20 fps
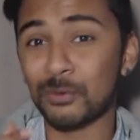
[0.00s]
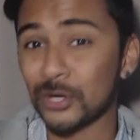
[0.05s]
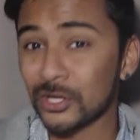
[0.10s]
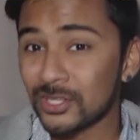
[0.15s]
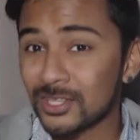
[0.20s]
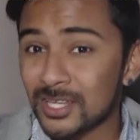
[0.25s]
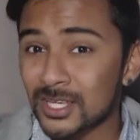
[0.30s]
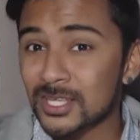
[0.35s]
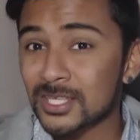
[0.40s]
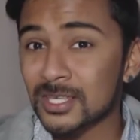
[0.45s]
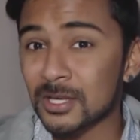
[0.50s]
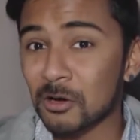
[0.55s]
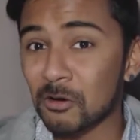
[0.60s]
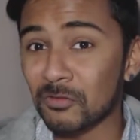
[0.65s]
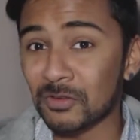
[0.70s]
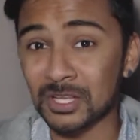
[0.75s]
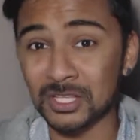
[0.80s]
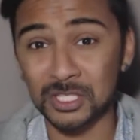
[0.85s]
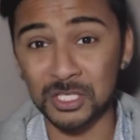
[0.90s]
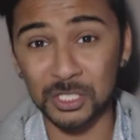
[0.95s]
putting
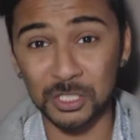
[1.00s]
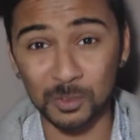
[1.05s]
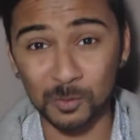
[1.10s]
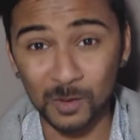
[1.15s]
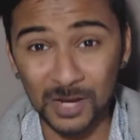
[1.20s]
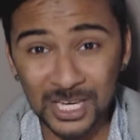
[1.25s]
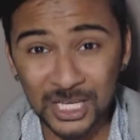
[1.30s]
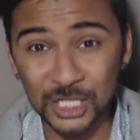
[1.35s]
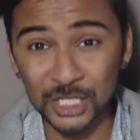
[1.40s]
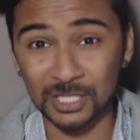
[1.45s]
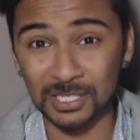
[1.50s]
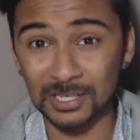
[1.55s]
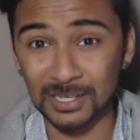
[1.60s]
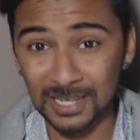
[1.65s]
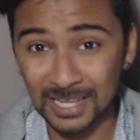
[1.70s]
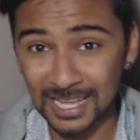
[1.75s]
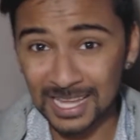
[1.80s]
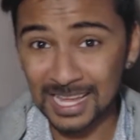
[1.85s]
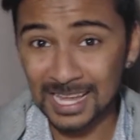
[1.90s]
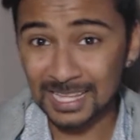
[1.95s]
yourself in a
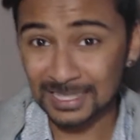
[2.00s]
situation